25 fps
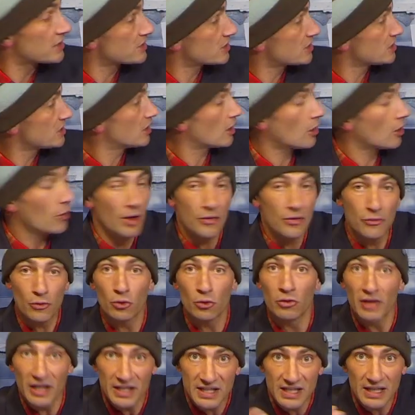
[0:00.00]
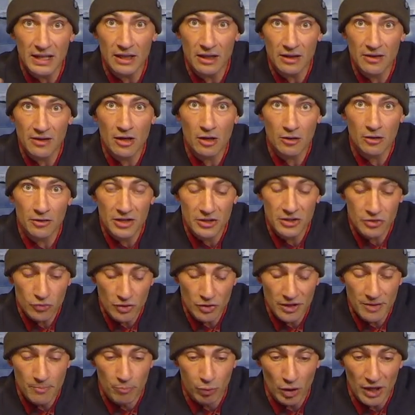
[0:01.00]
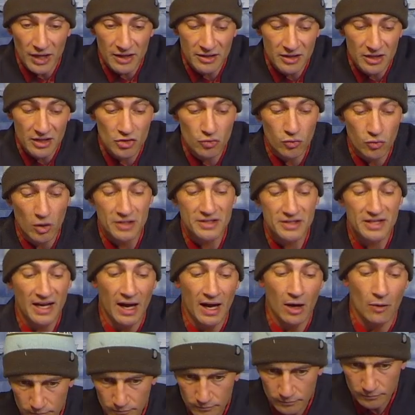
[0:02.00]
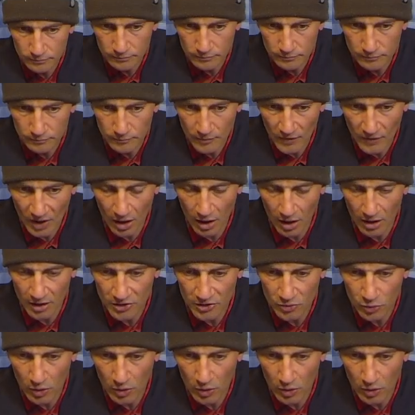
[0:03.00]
to see it all the way through, let's get in there and let's really break this run down. All right, let's